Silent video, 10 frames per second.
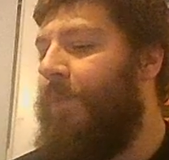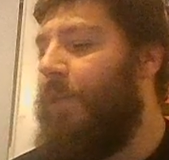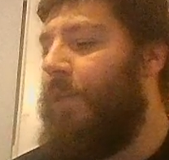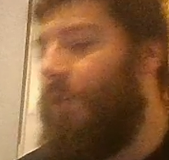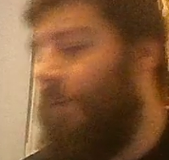
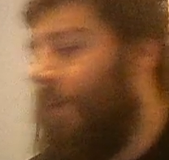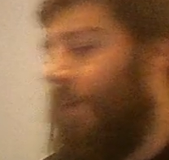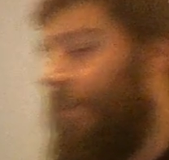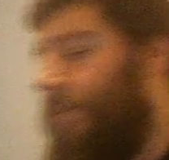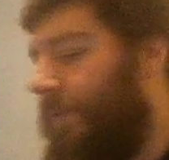So
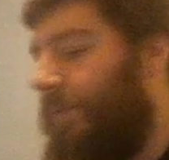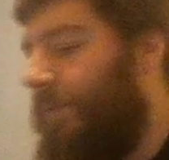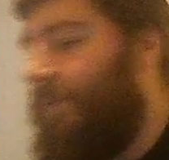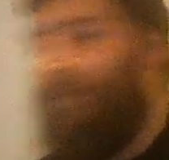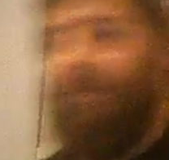here's
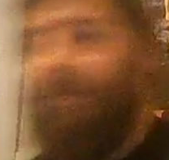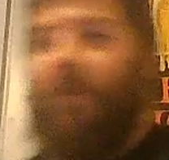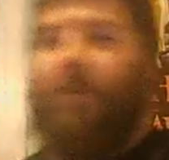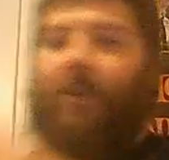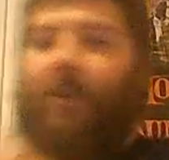what
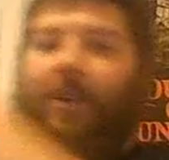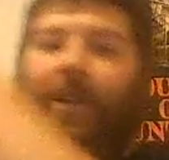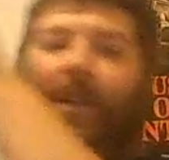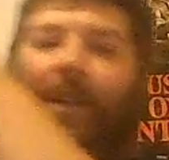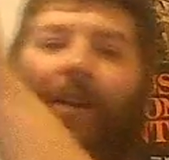we're looking
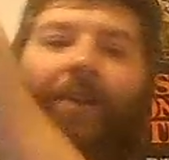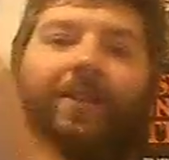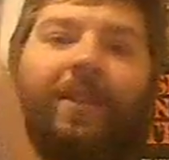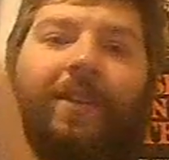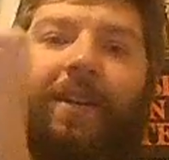at here. It's
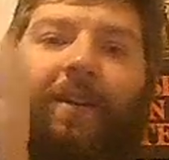a,